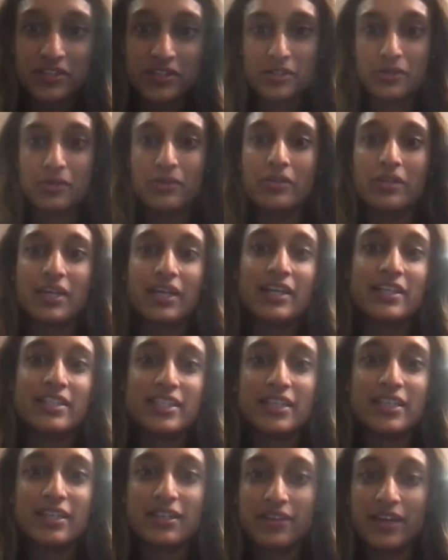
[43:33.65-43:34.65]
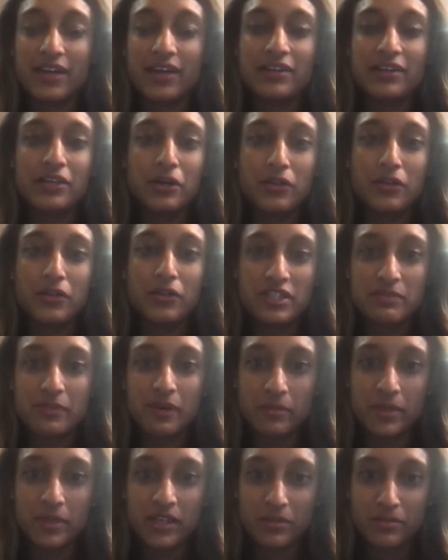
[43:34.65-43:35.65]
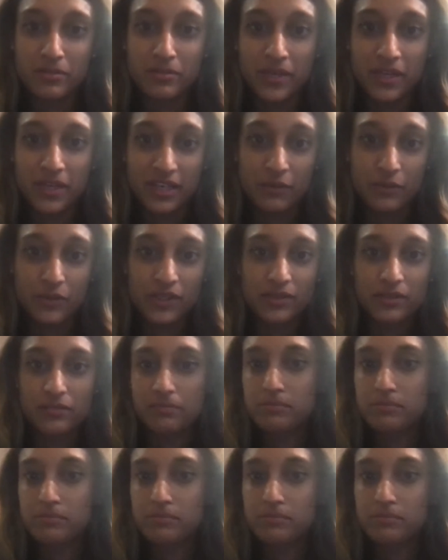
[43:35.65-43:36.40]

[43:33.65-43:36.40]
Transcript: So the idea that, this might be competing with